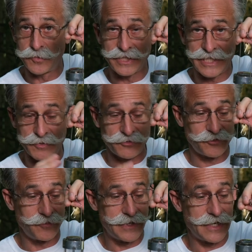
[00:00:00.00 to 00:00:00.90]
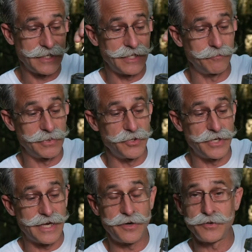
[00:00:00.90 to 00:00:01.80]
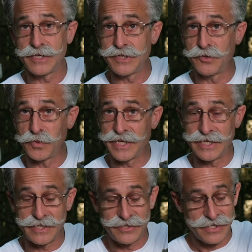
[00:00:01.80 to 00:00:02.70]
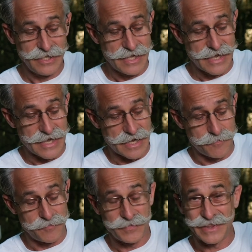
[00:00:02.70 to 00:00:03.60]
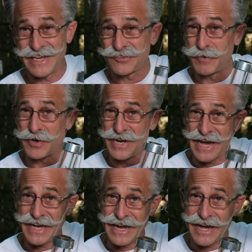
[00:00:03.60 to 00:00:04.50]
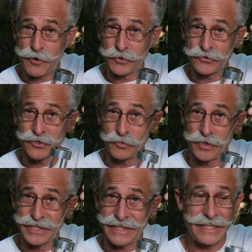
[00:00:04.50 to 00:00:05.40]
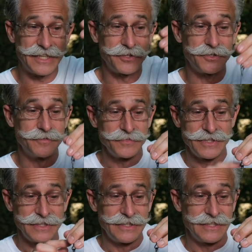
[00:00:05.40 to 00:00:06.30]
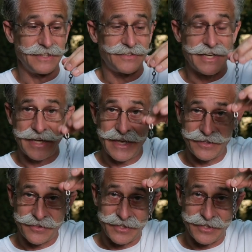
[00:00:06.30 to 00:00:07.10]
to keep it from getting blown out in the wind. Lasts about 9 hours on one candle. It's got a thing